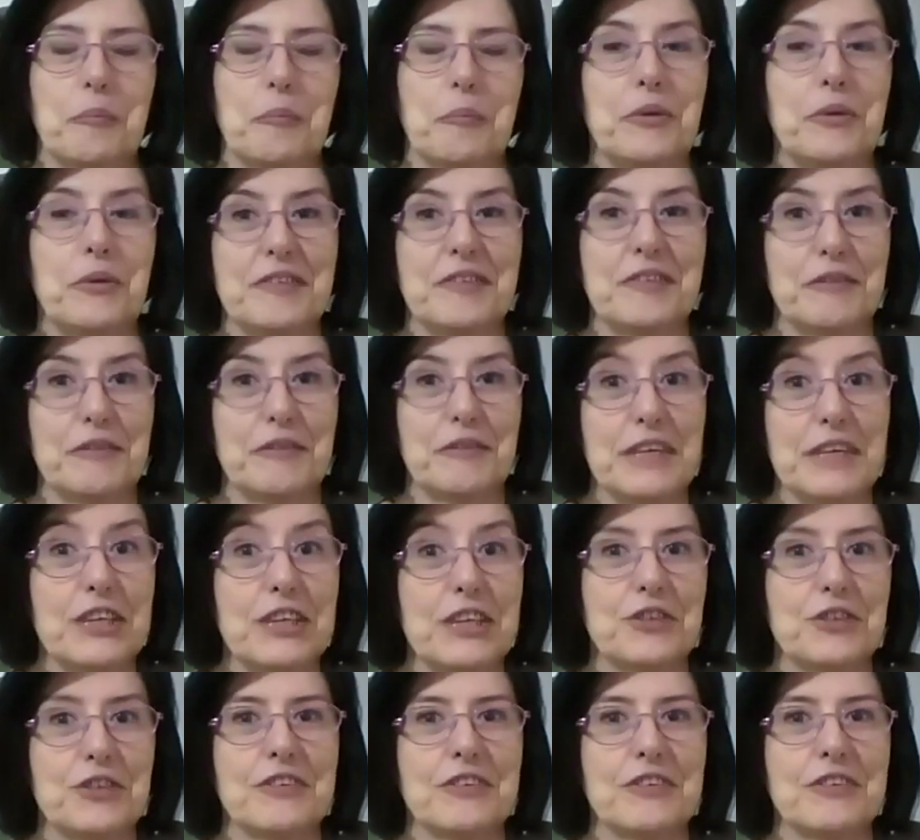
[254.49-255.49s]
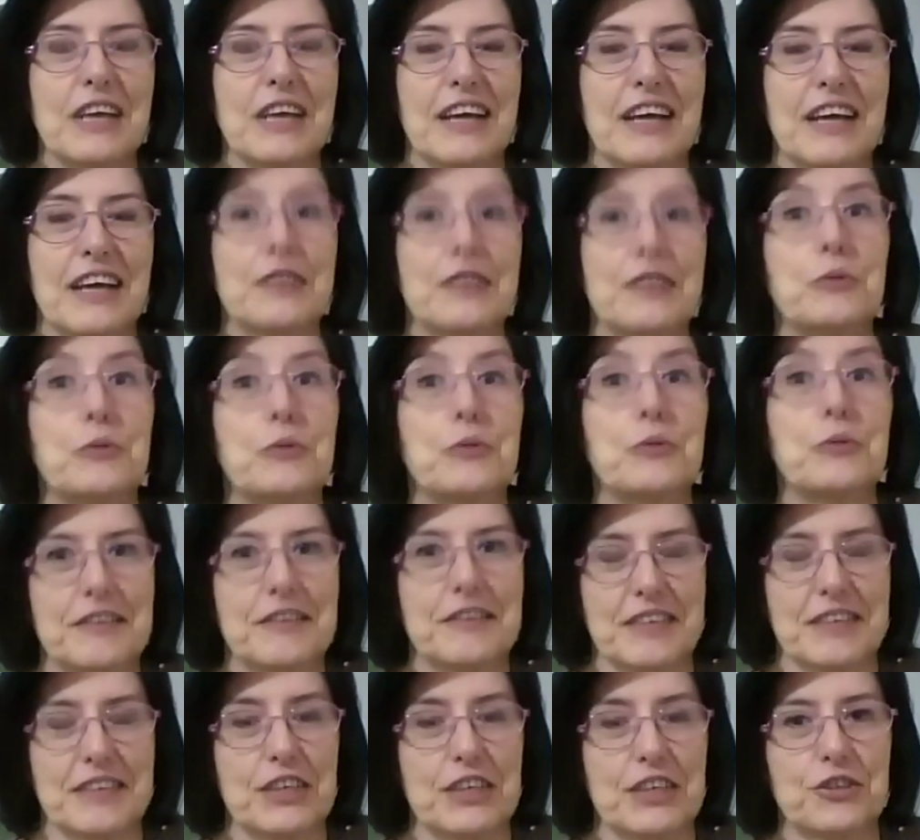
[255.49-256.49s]
preservation and
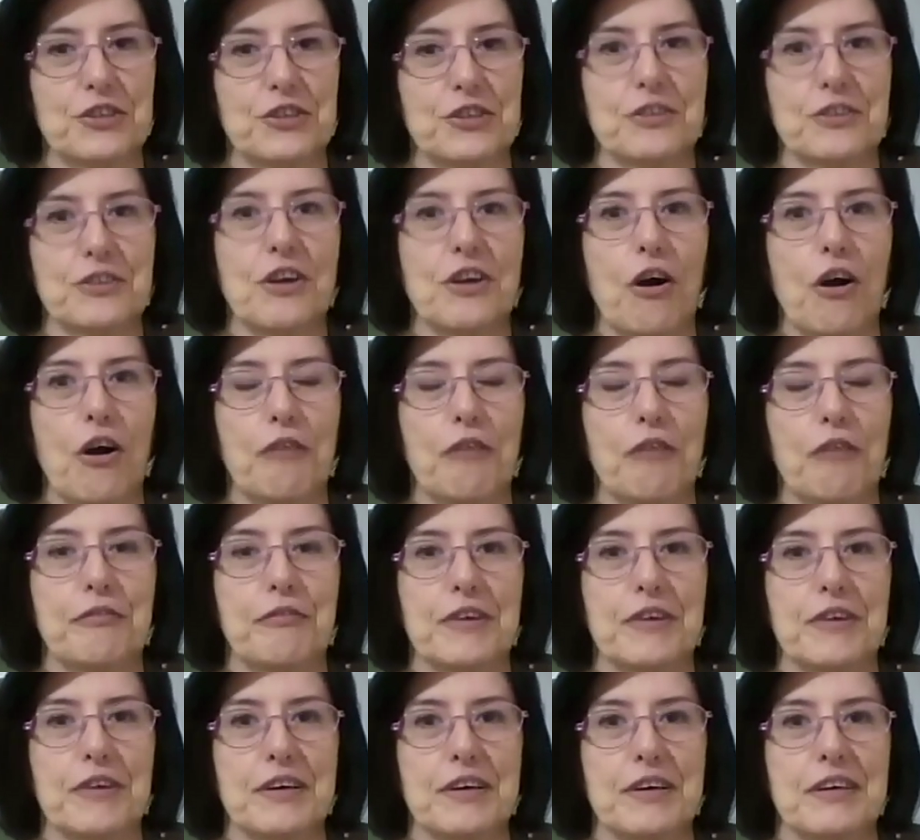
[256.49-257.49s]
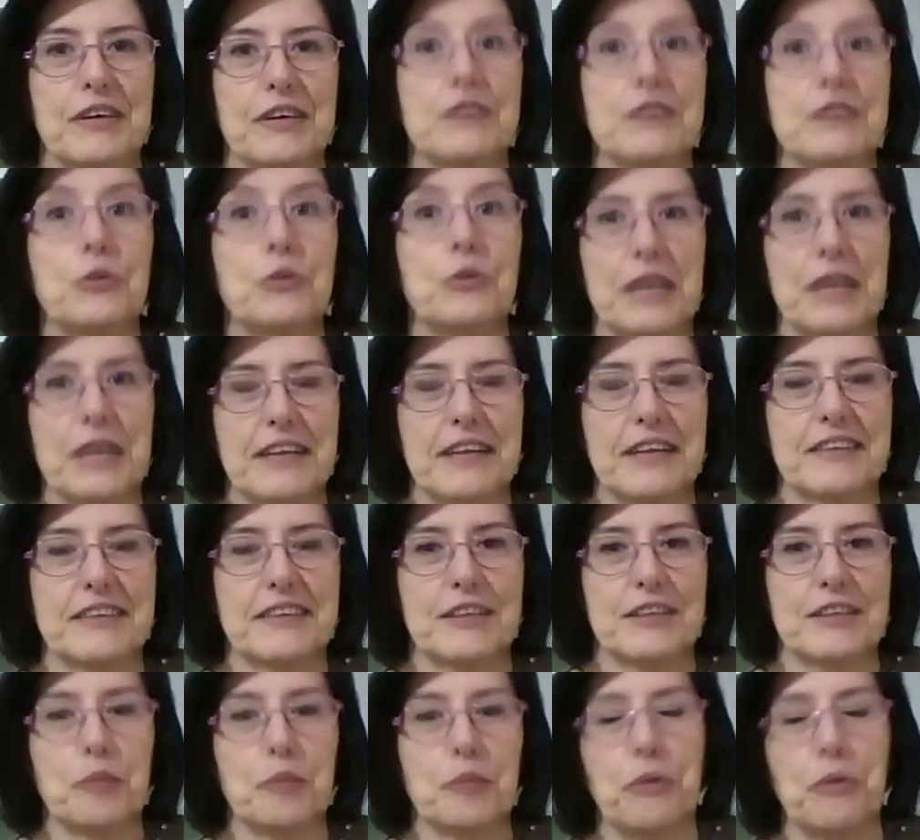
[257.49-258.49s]
utilization of
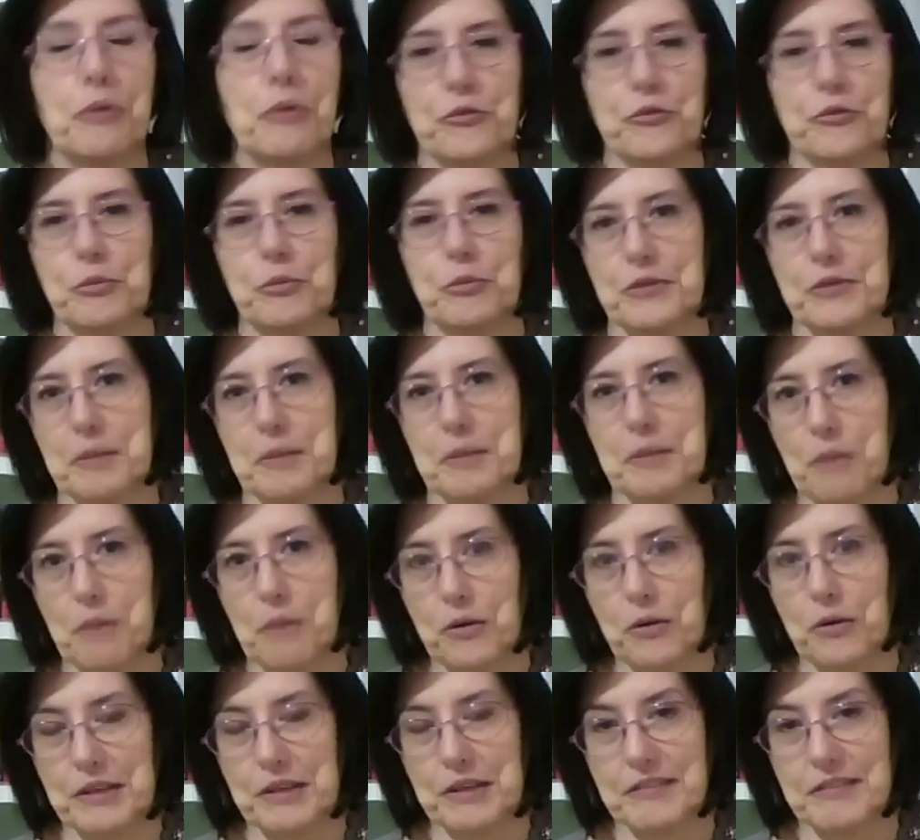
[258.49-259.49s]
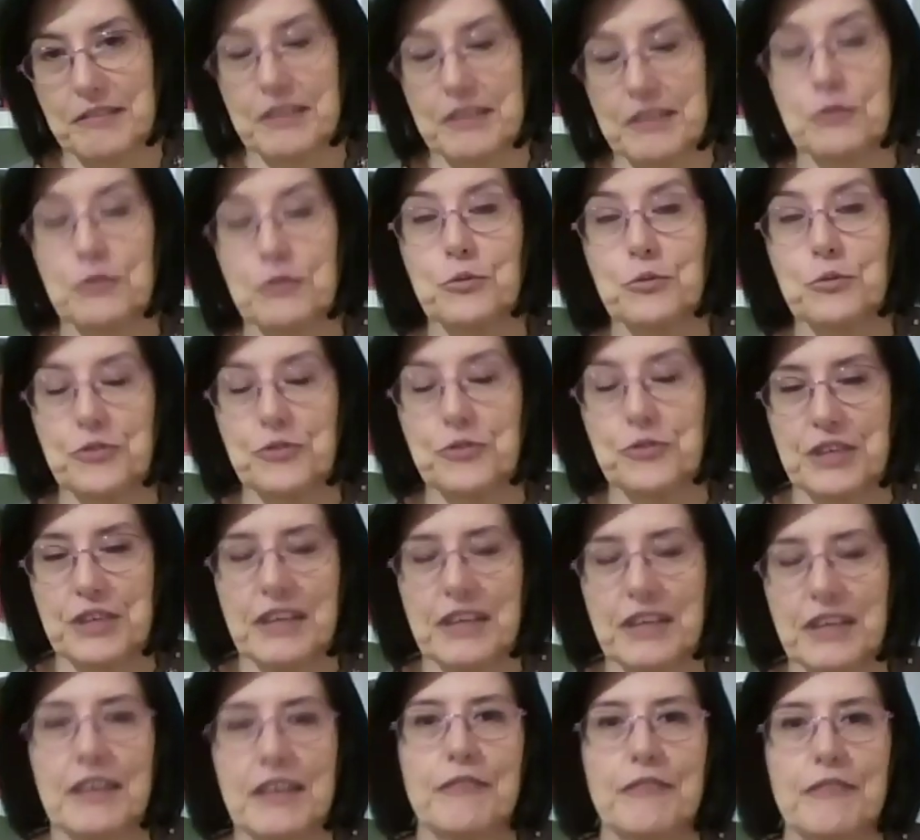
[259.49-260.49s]
donated postmortem bodies to
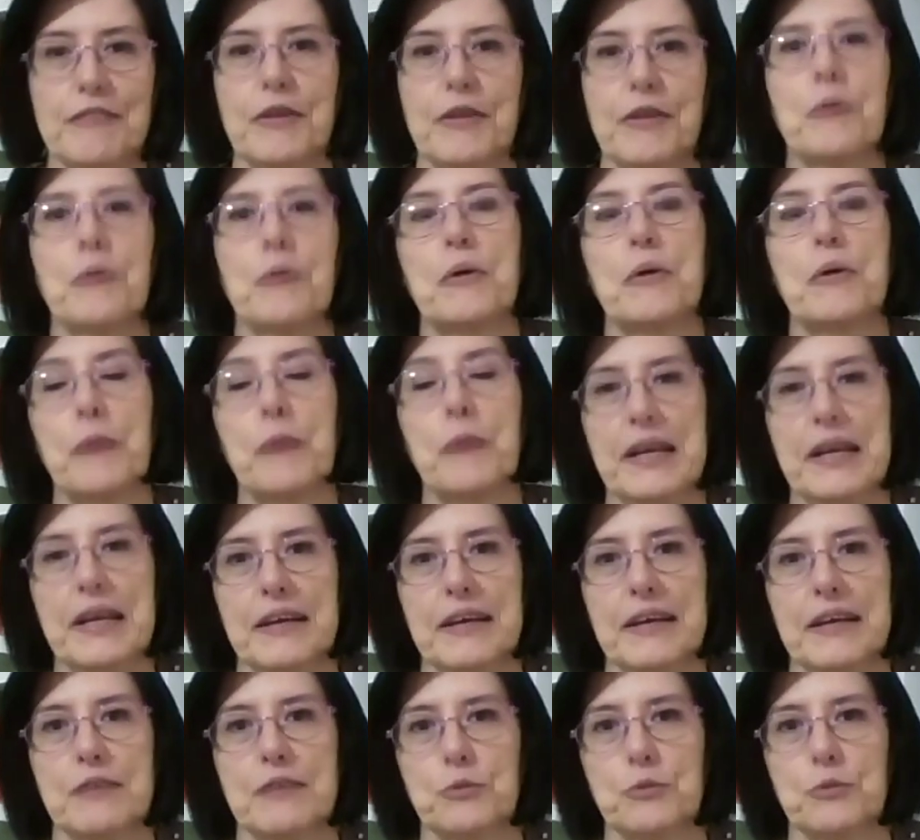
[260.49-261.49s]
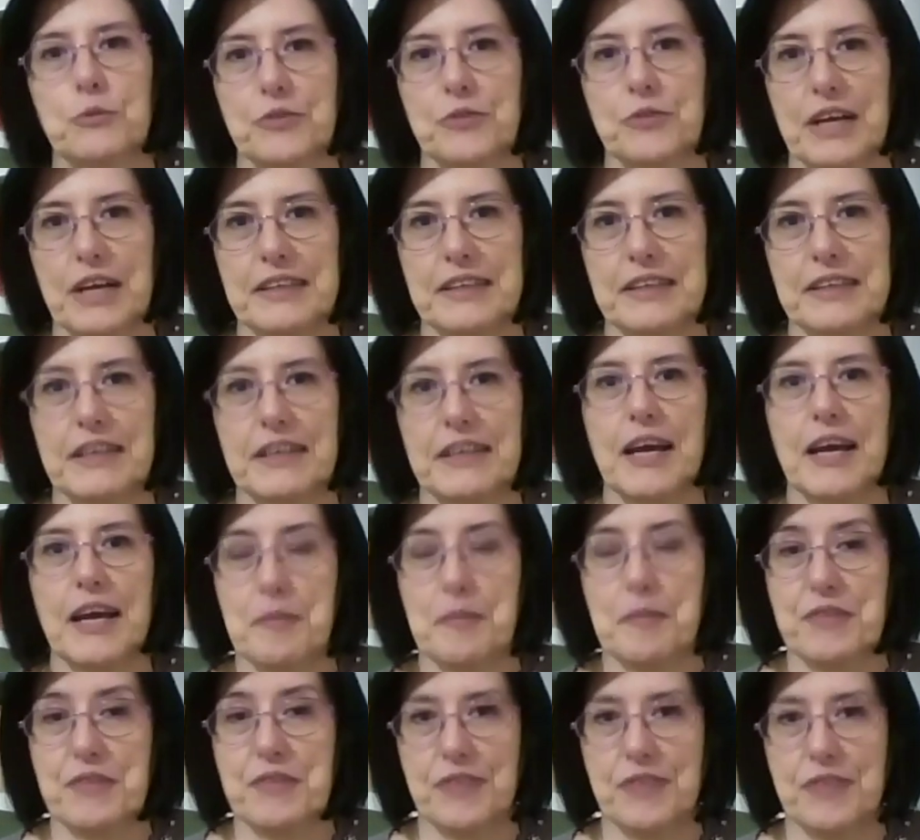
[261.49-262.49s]
see if they were willing to study
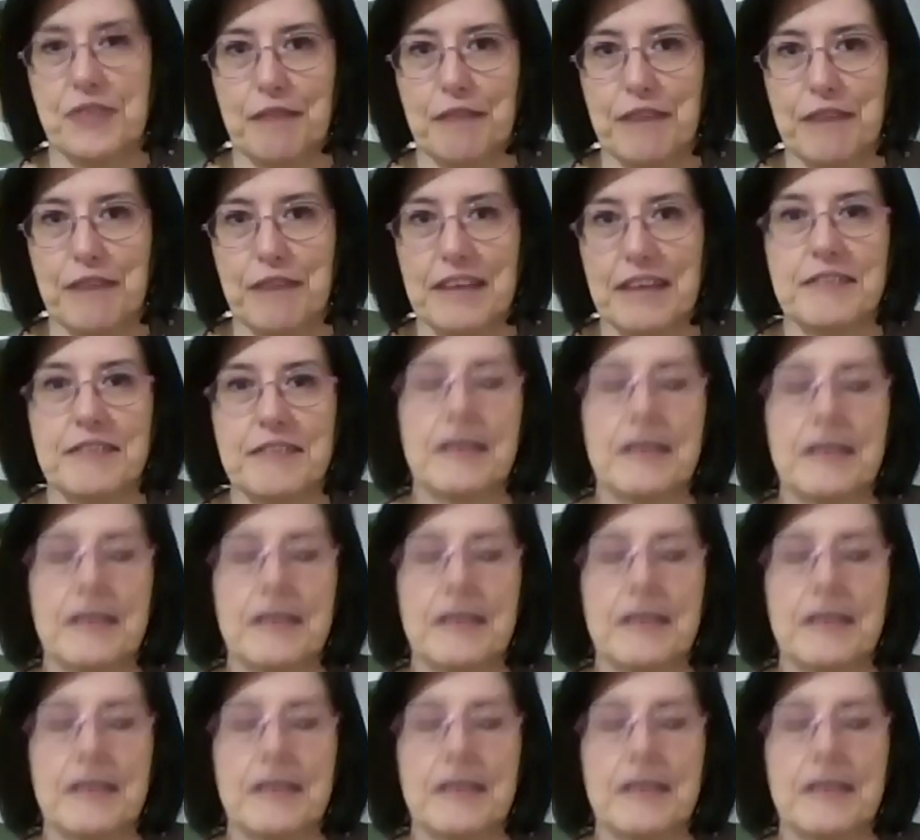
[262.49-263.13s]
ME-CFS.